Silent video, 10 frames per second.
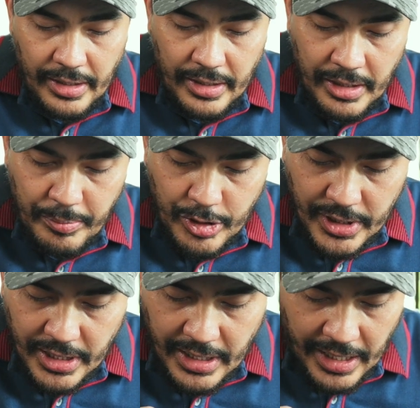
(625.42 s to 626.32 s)
in
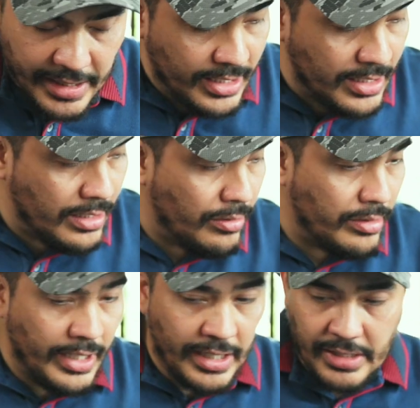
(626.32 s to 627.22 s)
between the dial
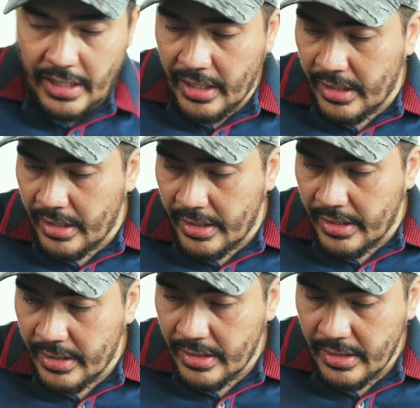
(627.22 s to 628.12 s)
that
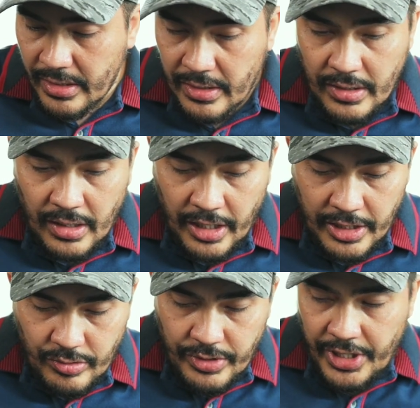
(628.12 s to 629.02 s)
are
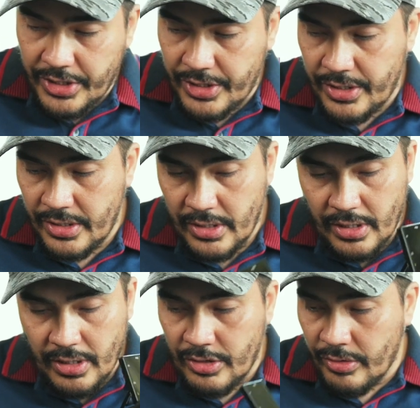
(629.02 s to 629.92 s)
hard to reach.
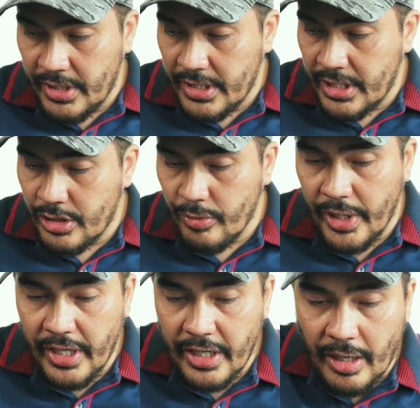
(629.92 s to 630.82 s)
So this is
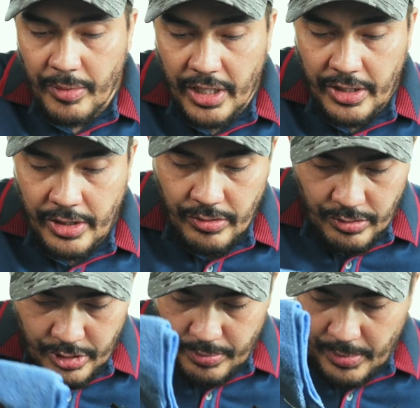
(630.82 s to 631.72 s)
where I'm gonna
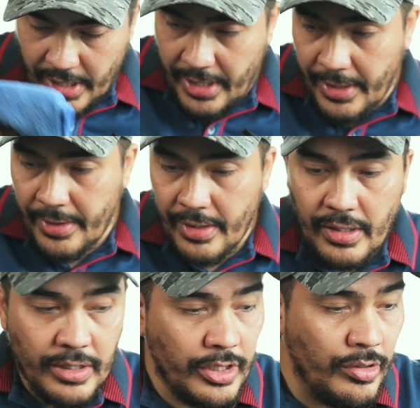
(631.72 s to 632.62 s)
use my
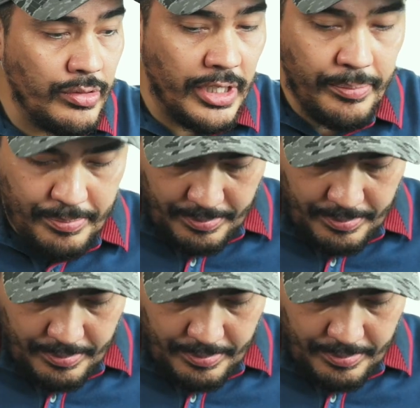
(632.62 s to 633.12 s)
Q-tip